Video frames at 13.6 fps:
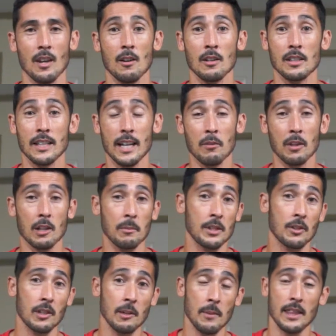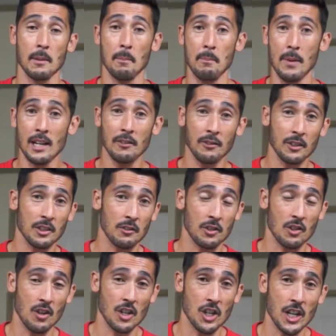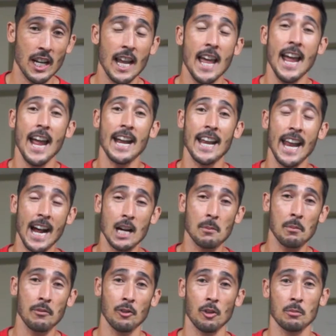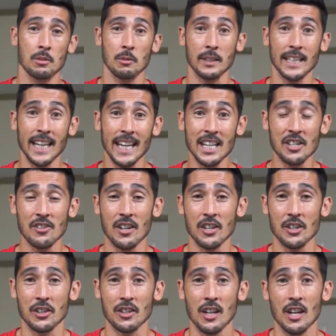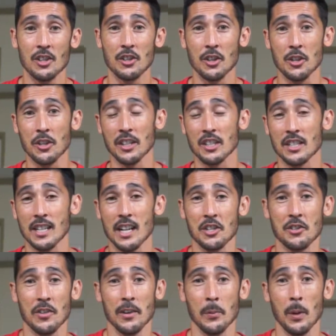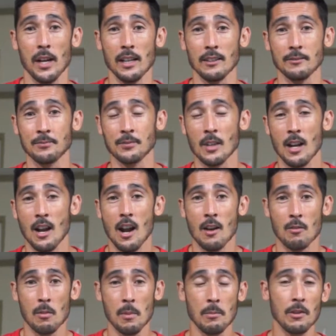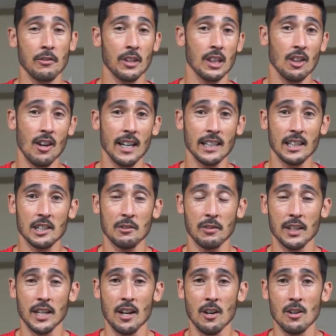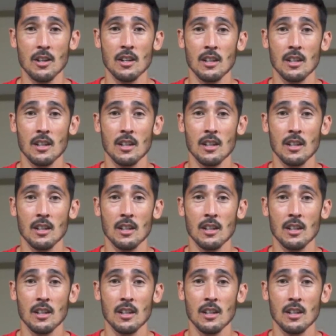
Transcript: Today we're going to be talking about the benefits of stretching and how to perform some key stretches so you can start straight away. Remember, if you like this video,